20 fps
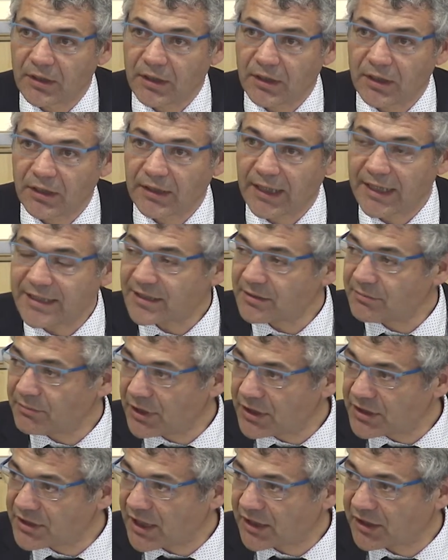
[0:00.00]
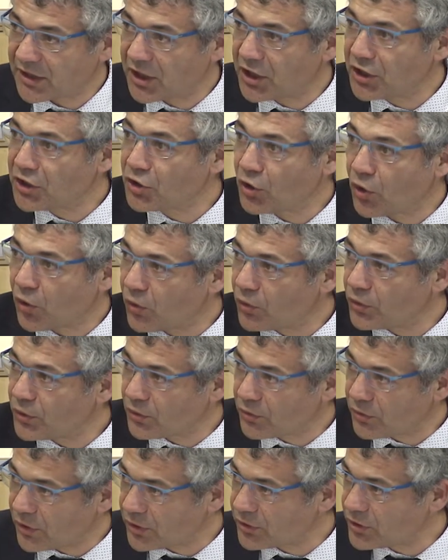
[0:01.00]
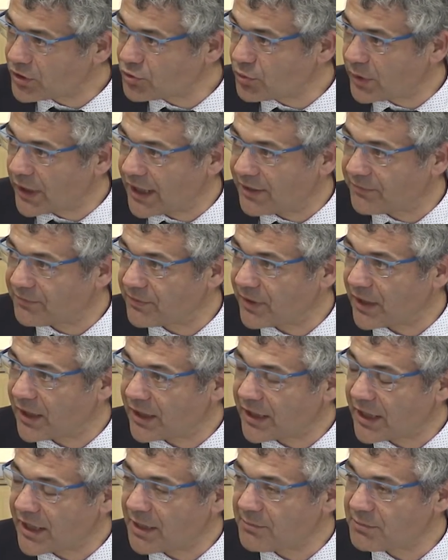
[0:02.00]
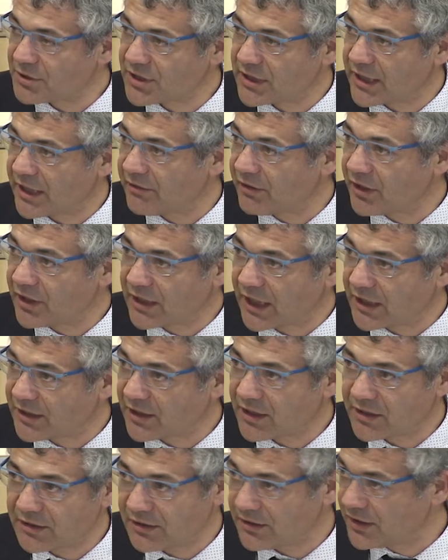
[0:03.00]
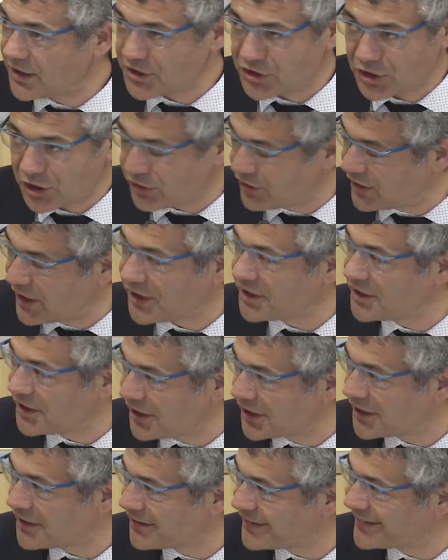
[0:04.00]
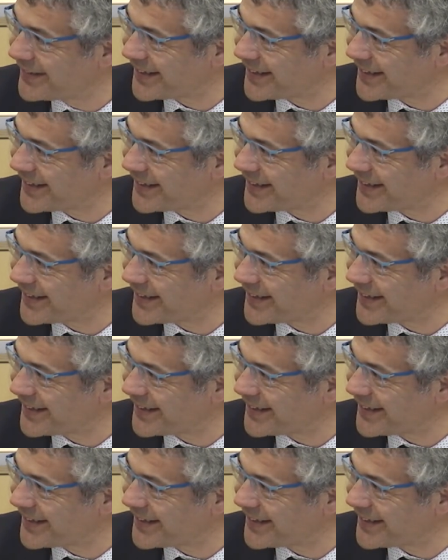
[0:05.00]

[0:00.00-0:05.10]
It doesn't mean that in all your countries we have academics learning Catalan. That's not the idea.